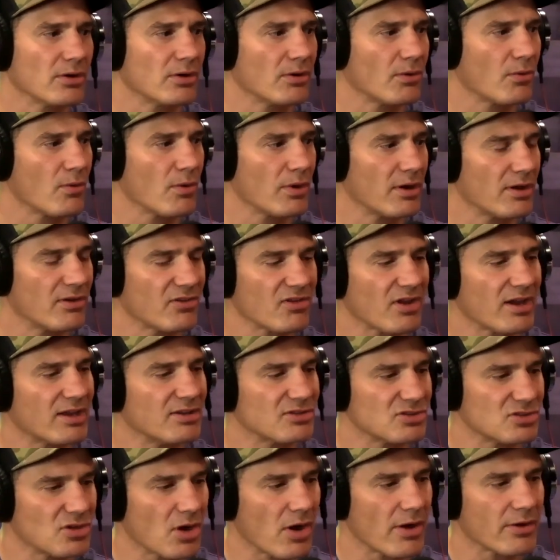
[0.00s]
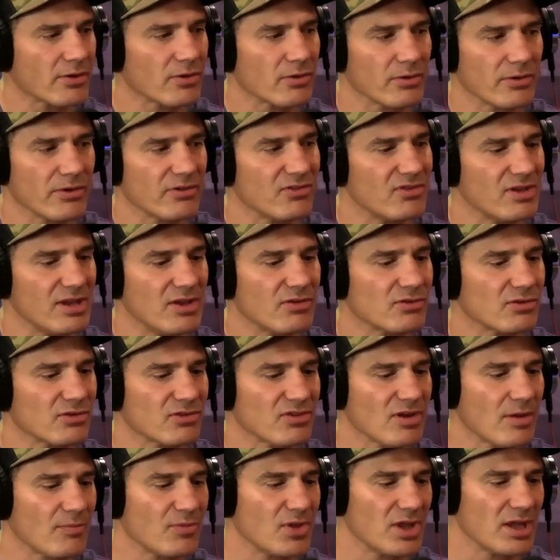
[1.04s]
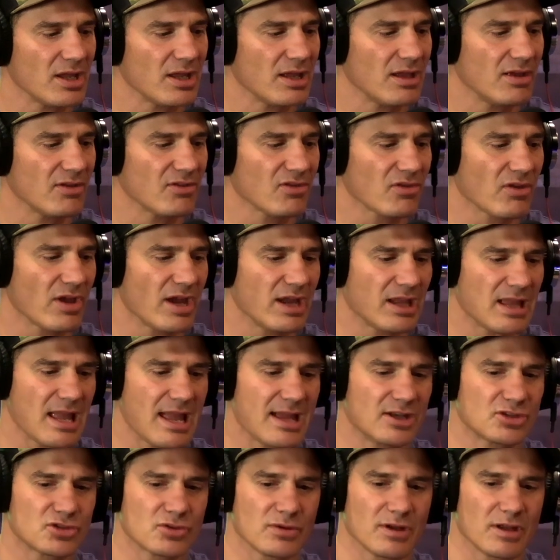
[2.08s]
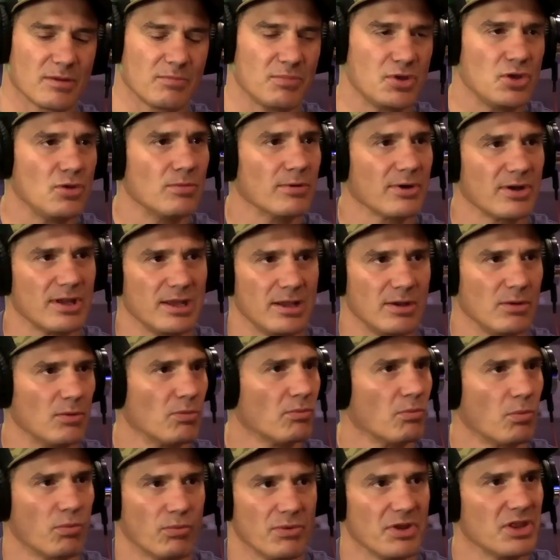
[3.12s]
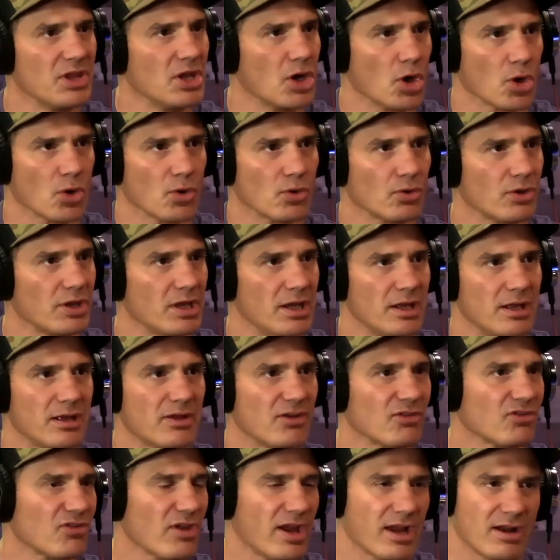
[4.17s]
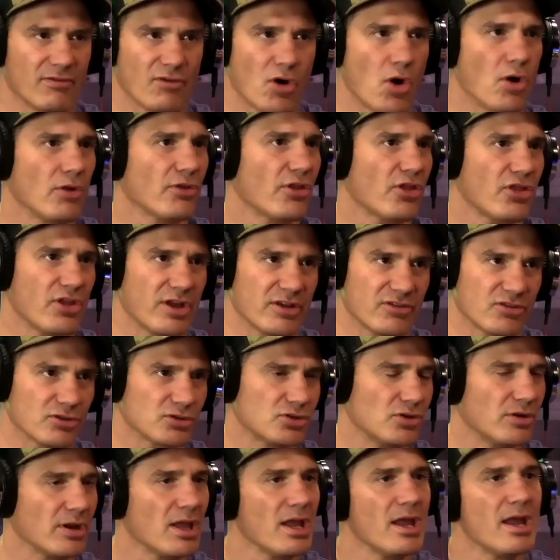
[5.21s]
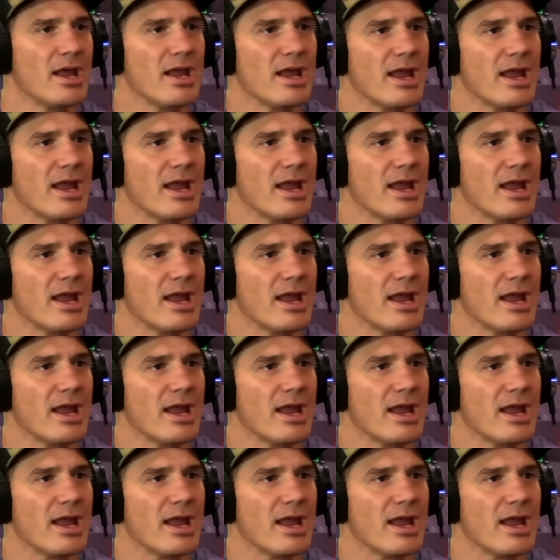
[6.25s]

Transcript: or it's like his daughter or his niece or something, is like entering puberty really early because like of all the things they're shooting.